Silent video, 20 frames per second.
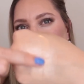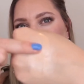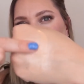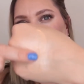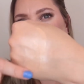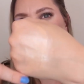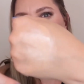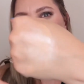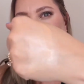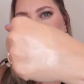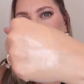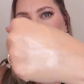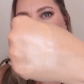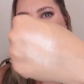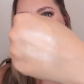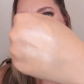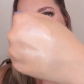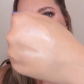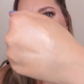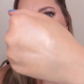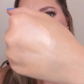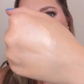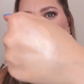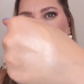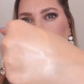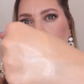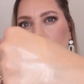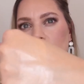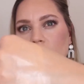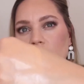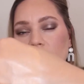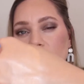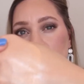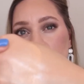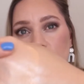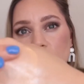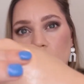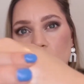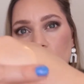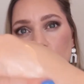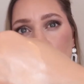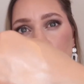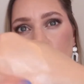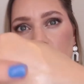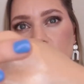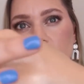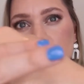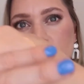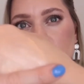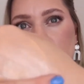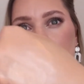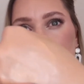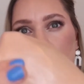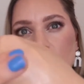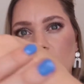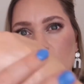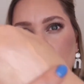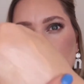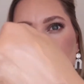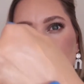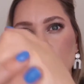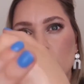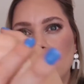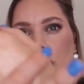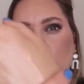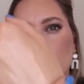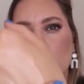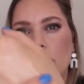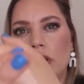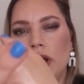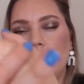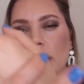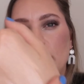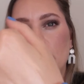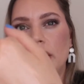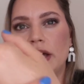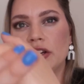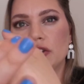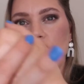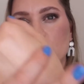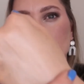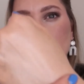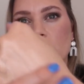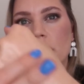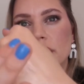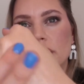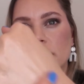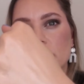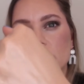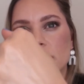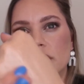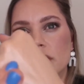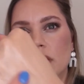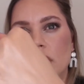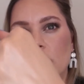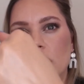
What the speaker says: If you can see there, it's gorgeous. You get a lot of glow, and I actually brought this